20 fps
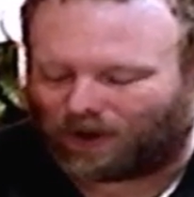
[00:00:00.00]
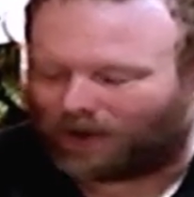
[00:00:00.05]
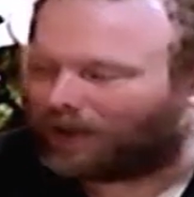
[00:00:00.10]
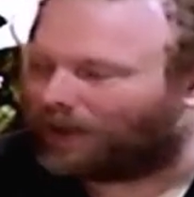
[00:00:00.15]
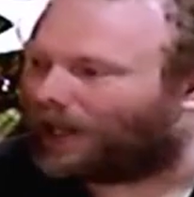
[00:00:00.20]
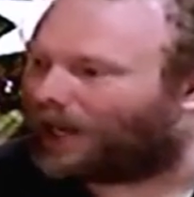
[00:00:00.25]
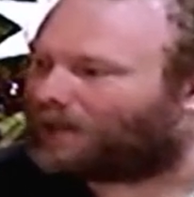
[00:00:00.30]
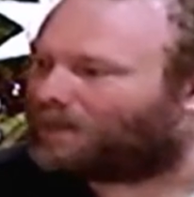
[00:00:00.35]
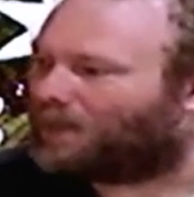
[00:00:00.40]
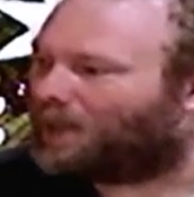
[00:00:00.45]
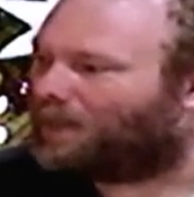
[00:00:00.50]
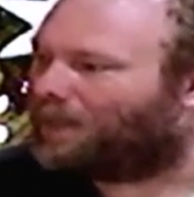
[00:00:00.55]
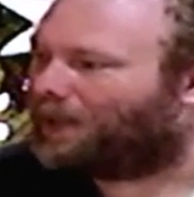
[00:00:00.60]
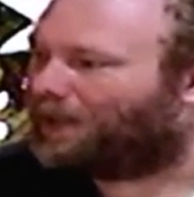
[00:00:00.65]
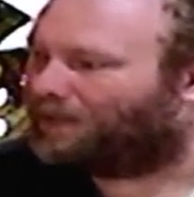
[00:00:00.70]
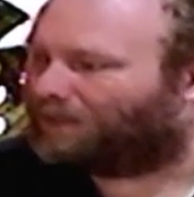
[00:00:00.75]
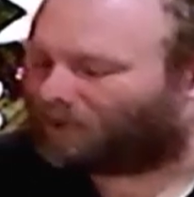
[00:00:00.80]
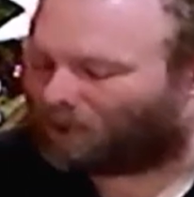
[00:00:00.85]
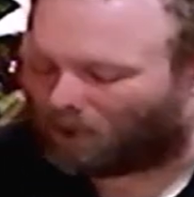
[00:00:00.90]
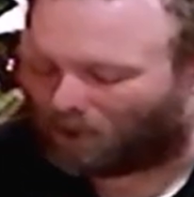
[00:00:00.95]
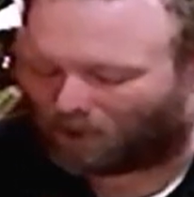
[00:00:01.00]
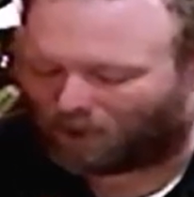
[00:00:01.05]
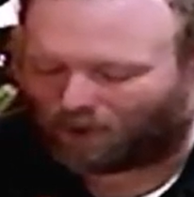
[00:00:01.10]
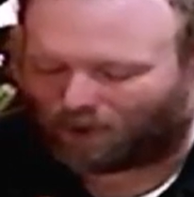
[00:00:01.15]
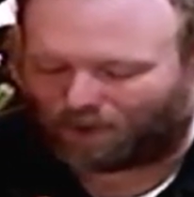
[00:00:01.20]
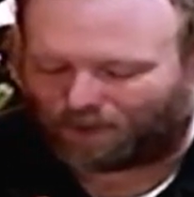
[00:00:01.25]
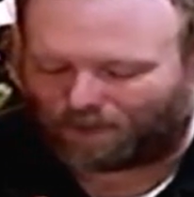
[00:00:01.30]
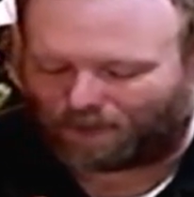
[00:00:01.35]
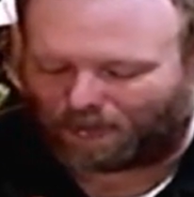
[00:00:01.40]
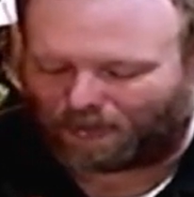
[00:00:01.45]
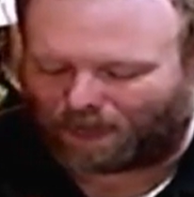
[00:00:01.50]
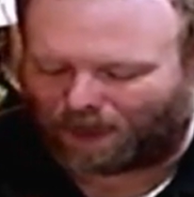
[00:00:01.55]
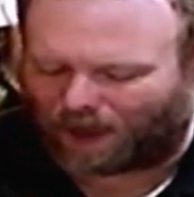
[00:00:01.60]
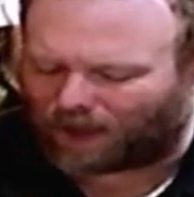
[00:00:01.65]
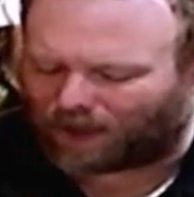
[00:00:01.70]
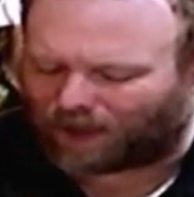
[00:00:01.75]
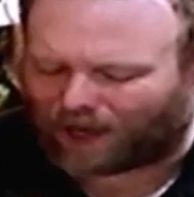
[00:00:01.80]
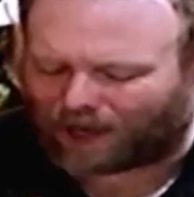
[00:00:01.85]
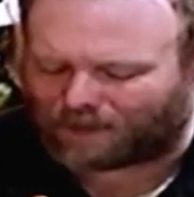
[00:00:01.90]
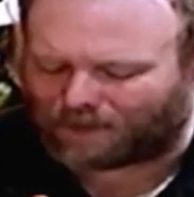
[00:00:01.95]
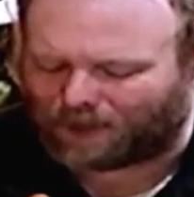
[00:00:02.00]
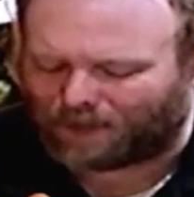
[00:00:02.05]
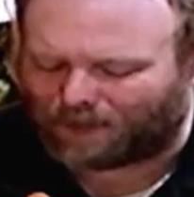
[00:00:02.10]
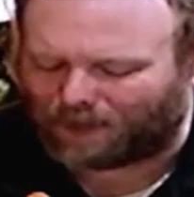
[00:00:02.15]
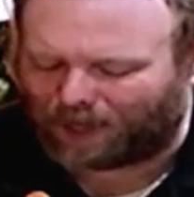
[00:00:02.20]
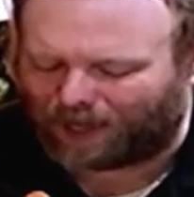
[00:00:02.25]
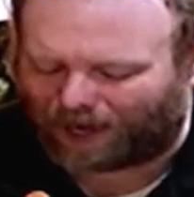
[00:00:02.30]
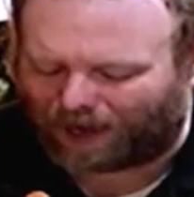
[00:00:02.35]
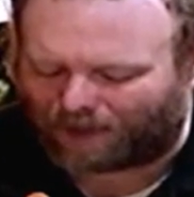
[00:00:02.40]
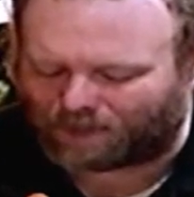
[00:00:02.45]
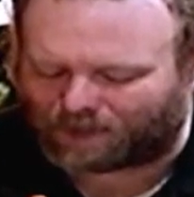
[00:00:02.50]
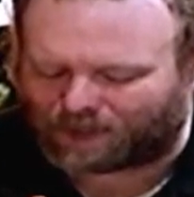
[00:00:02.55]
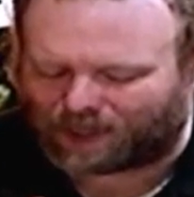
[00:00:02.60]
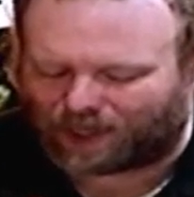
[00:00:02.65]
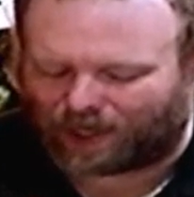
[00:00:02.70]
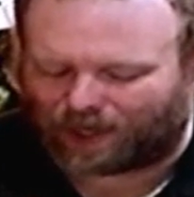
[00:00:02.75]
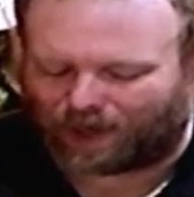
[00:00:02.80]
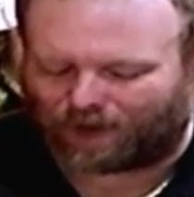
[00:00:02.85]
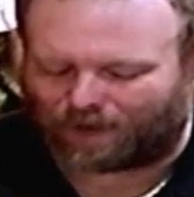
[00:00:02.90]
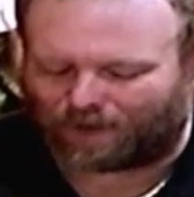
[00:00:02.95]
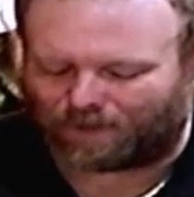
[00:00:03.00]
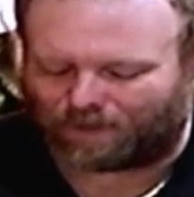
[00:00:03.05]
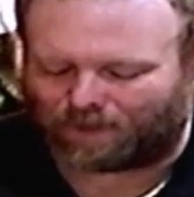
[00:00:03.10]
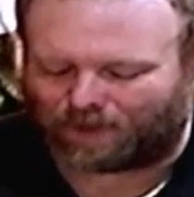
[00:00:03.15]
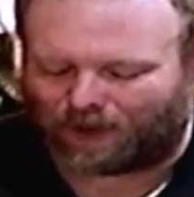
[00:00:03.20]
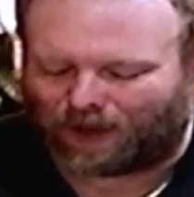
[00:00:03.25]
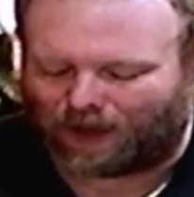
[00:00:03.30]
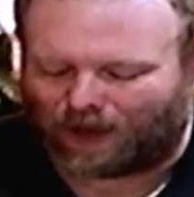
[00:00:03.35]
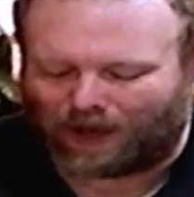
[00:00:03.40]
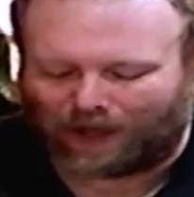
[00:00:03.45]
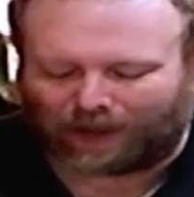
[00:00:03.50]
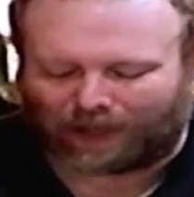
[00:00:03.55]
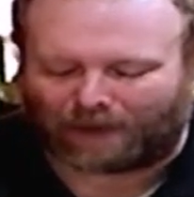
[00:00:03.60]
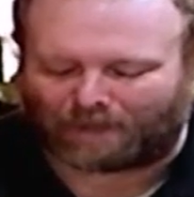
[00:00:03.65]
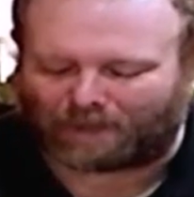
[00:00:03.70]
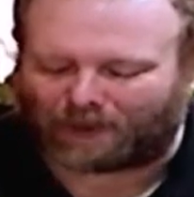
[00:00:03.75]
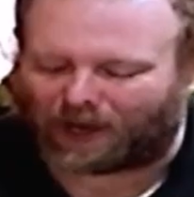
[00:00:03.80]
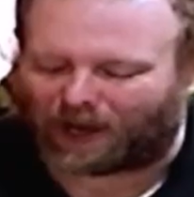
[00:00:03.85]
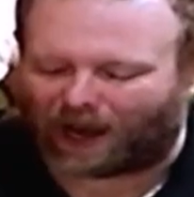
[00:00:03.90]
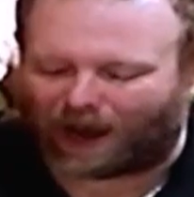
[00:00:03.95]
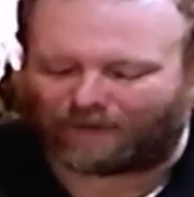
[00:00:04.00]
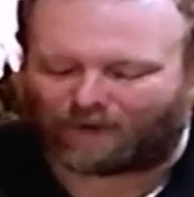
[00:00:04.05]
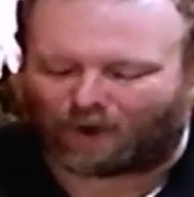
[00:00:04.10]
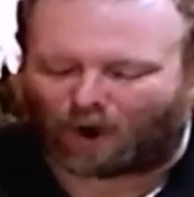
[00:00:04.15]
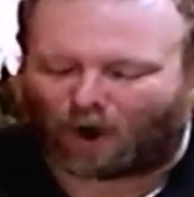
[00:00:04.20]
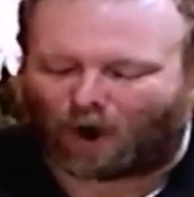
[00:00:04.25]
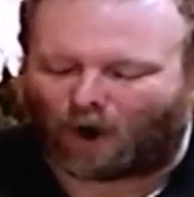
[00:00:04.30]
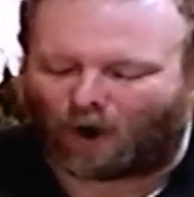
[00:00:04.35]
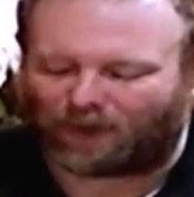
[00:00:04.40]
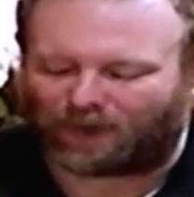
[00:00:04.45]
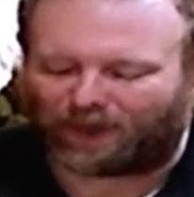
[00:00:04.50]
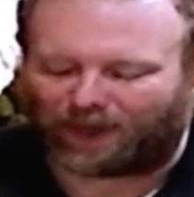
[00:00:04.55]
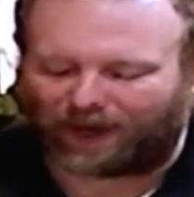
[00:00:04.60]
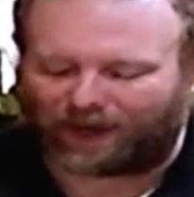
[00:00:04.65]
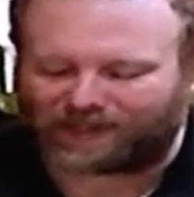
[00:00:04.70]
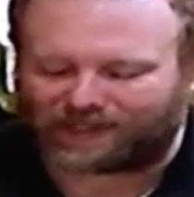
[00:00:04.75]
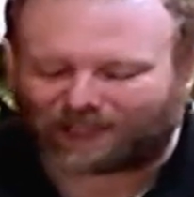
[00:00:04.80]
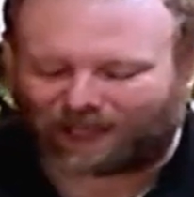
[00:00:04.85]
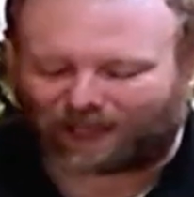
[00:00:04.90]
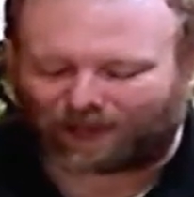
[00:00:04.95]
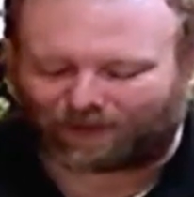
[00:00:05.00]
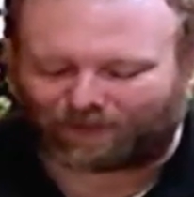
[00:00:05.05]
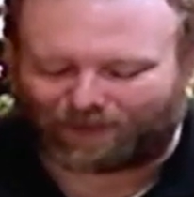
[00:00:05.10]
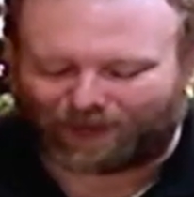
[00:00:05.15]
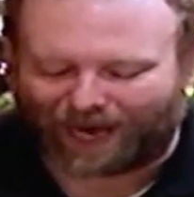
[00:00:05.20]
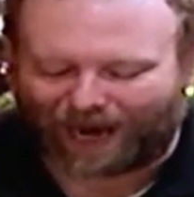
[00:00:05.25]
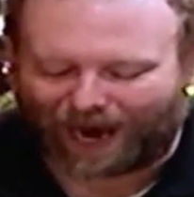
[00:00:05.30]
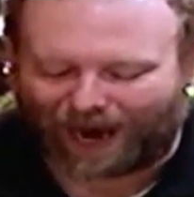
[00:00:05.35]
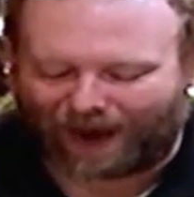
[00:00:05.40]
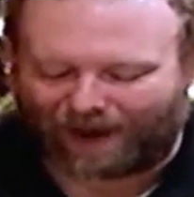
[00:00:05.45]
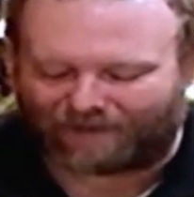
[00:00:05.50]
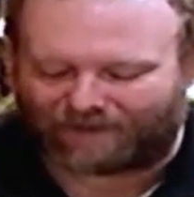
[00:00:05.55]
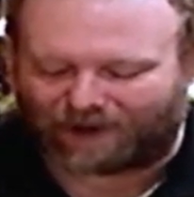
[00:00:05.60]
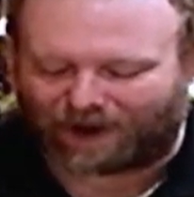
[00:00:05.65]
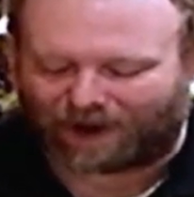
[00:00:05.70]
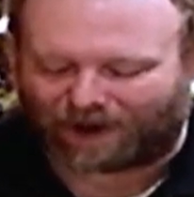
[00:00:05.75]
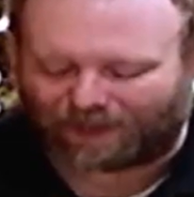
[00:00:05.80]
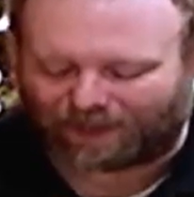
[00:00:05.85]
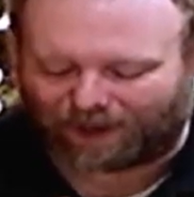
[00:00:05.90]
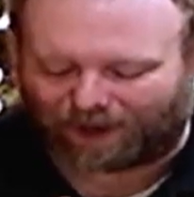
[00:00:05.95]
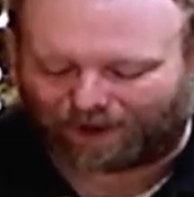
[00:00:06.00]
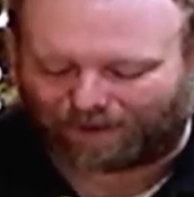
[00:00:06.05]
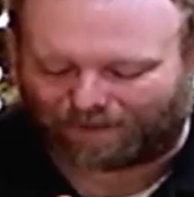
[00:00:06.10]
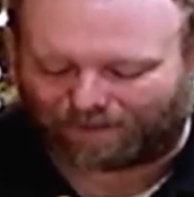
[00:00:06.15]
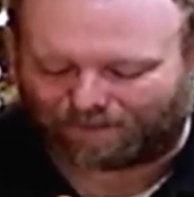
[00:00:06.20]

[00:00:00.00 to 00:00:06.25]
Let me be full. Let me be empty. Let me have all things. Let me have nothing.